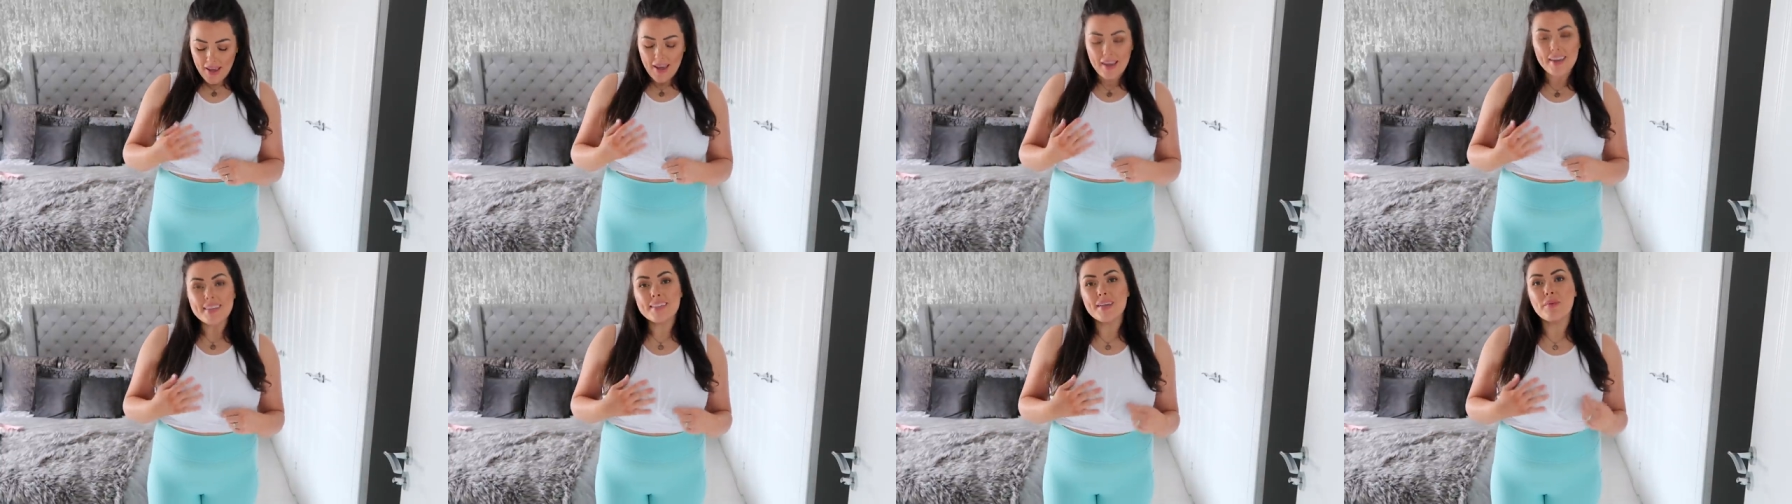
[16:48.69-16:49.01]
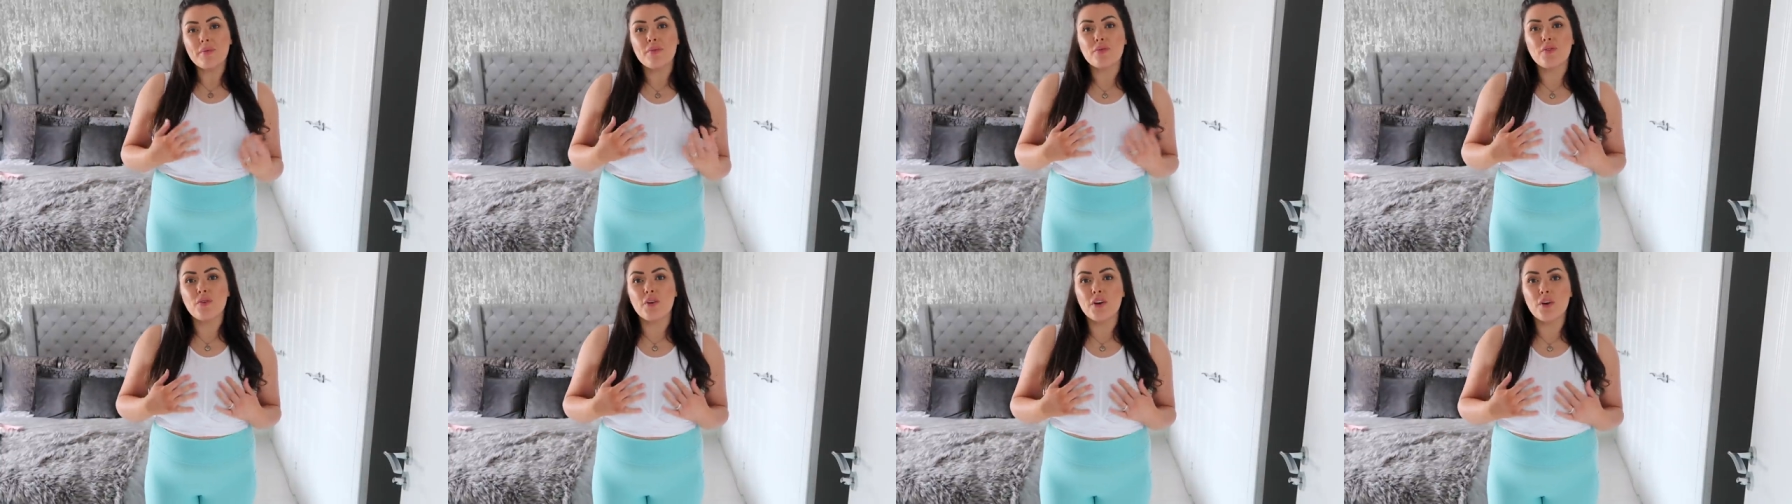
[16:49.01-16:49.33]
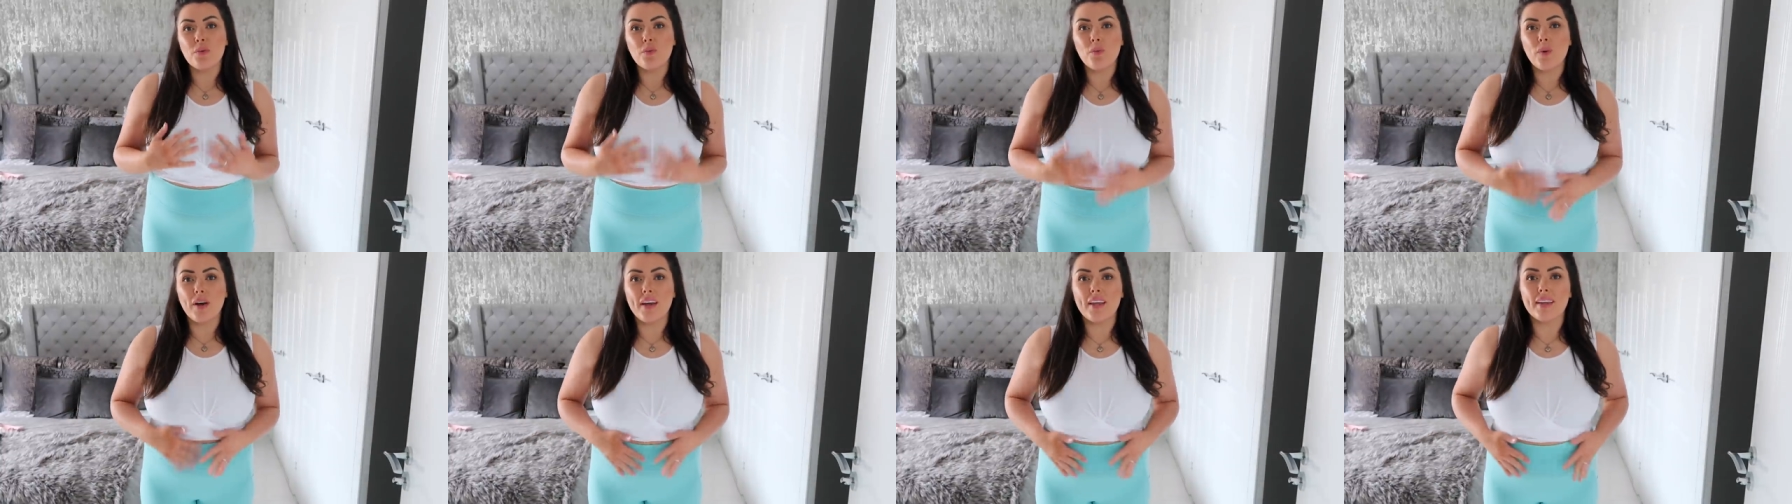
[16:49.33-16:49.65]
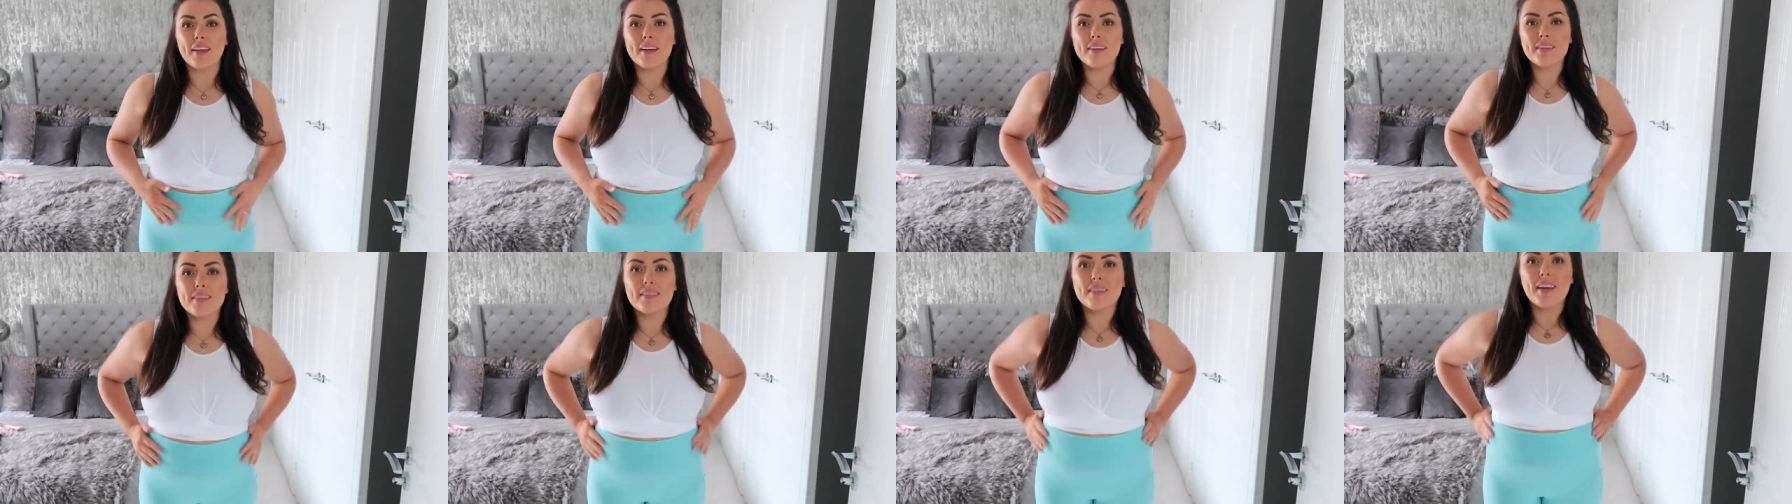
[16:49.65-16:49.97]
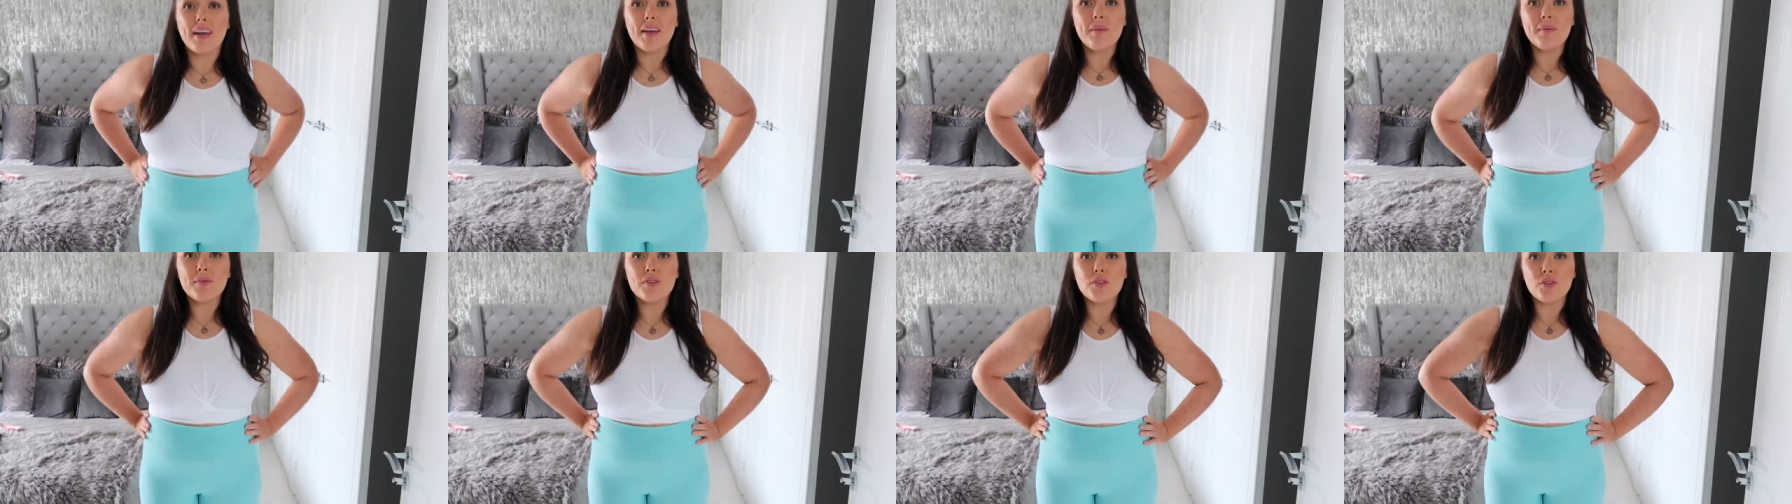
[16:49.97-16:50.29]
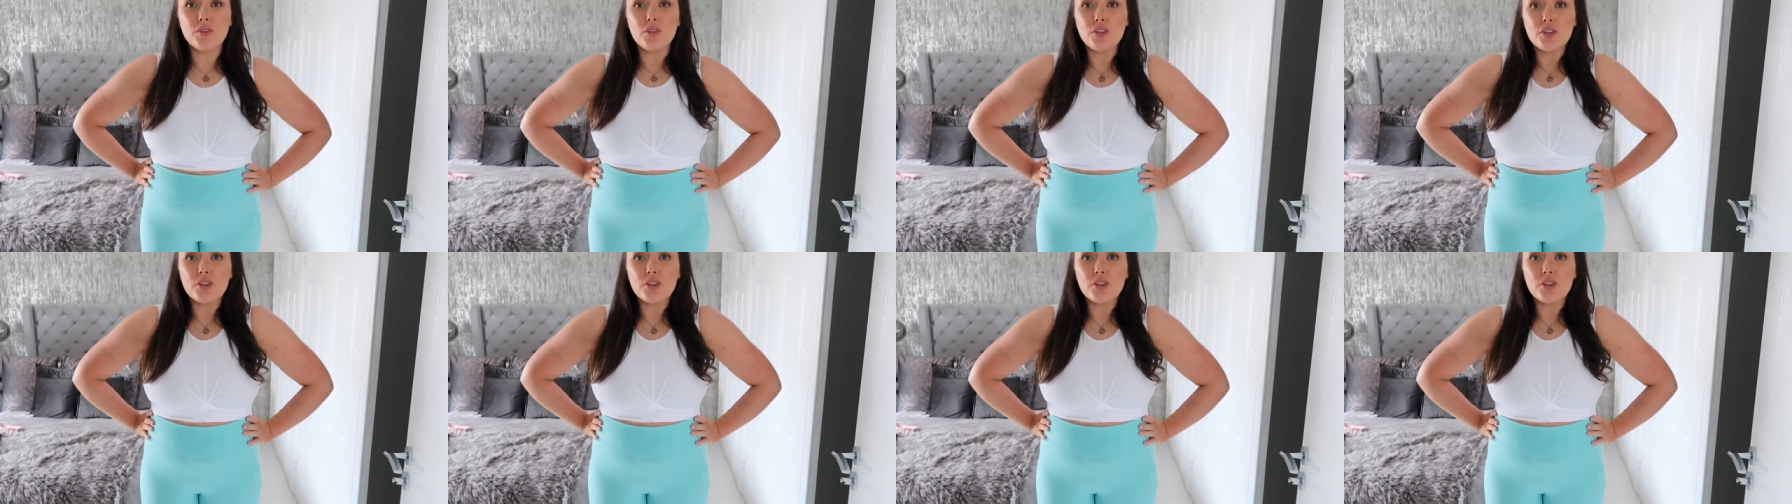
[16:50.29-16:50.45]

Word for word: except we've got it in white this time, so it